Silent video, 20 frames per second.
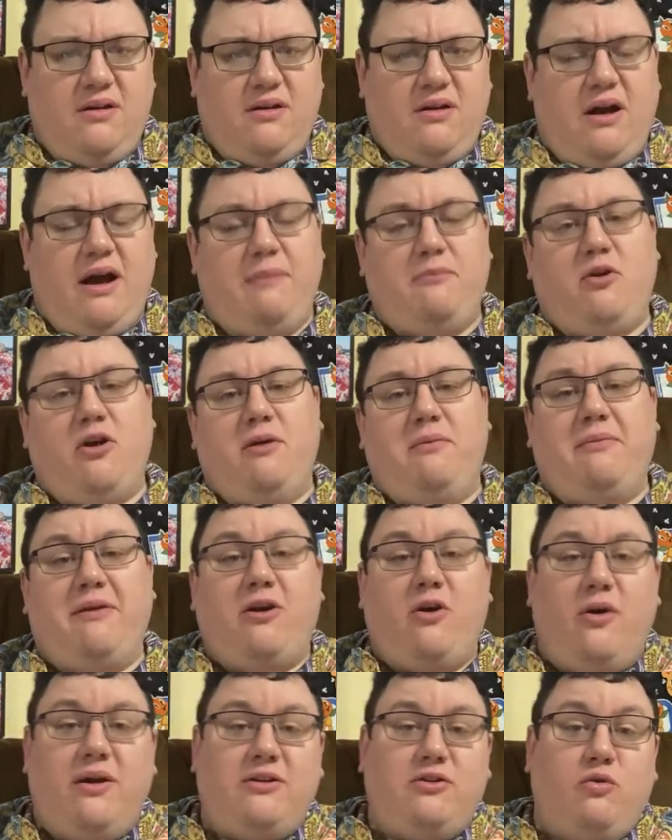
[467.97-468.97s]
I'm going to be
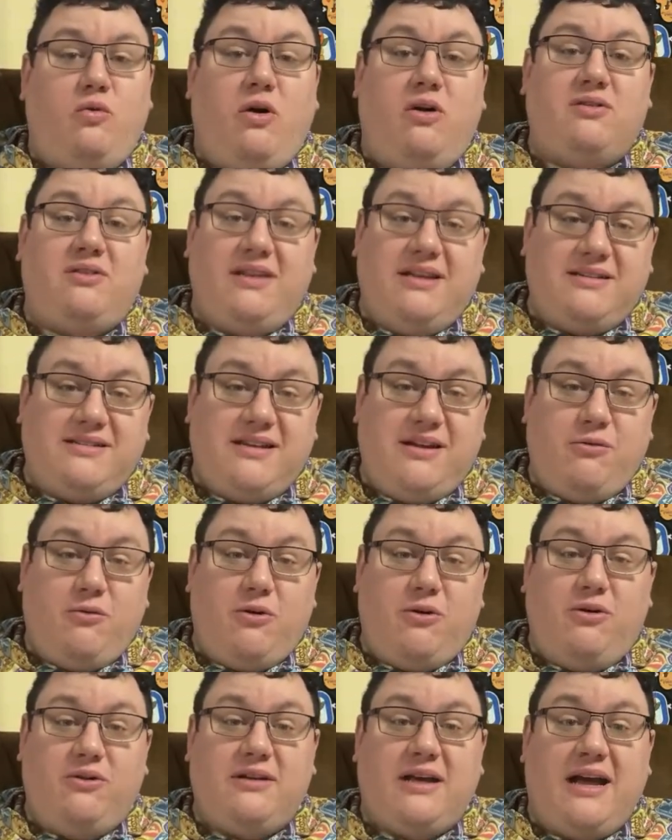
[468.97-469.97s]
going to Walt Disney
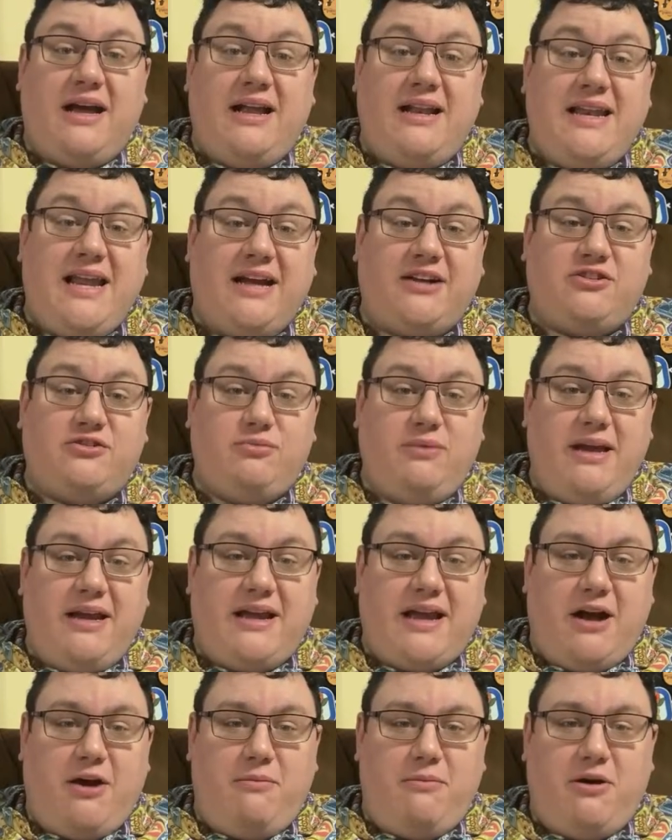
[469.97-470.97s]
World next week,
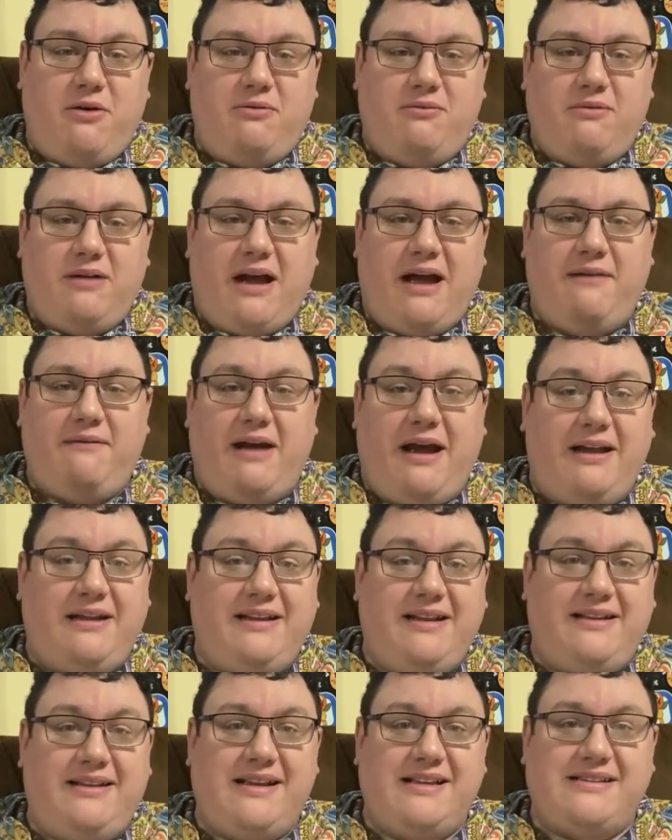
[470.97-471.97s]
Elmo. I
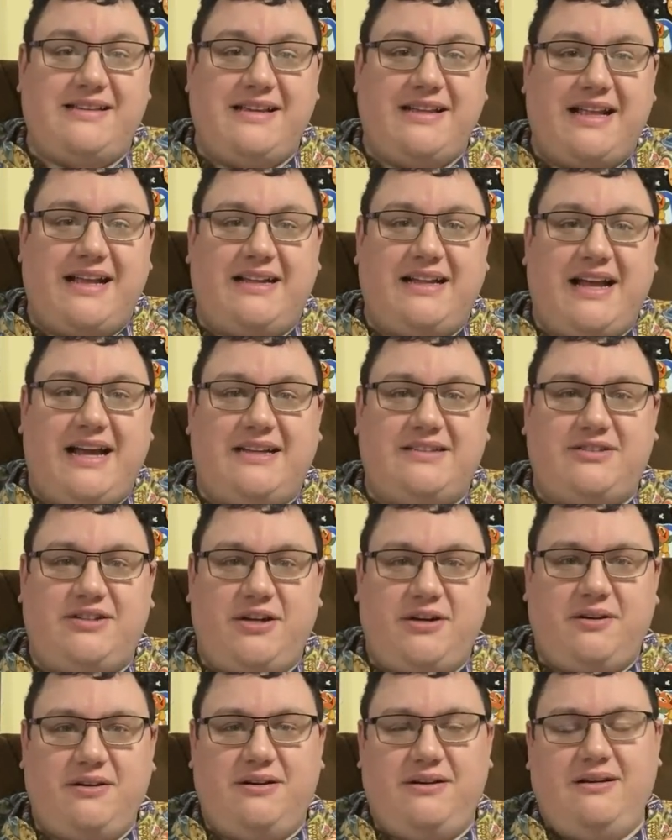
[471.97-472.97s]
did Disneyland last year.